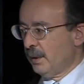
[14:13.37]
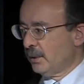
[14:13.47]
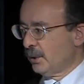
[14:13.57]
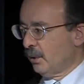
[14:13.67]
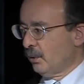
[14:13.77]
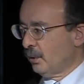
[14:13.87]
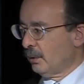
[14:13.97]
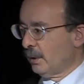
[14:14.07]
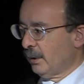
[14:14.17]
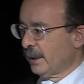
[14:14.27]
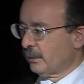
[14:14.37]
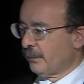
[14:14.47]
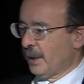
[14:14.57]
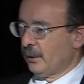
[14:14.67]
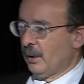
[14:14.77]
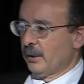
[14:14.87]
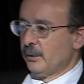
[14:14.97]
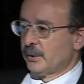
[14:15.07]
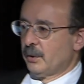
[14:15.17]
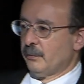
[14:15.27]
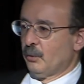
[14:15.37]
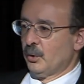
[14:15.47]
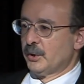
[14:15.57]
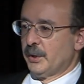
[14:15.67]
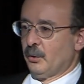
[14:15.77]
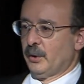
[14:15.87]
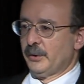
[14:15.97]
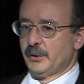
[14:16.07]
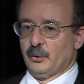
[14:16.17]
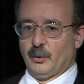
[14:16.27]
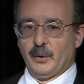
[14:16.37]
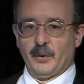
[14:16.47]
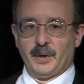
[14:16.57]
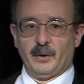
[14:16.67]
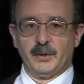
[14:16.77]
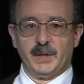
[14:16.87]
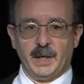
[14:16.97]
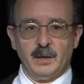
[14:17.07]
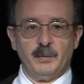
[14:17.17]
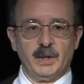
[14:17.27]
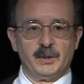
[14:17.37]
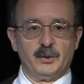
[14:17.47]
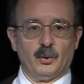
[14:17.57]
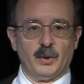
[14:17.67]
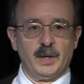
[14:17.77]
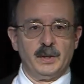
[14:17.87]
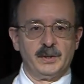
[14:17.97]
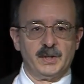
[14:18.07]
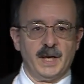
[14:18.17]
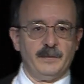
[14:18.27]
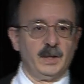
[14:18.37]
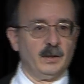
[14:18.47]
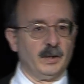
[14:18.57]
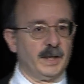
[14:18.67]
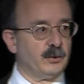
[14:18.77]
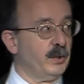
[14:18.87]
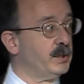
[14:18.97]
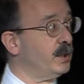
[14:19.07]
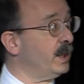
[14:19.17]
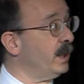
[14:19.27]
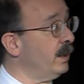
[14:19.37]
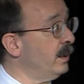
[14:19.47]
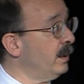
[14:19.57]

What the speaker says: So electrified autos converge the oil story with our second big story, saving electricity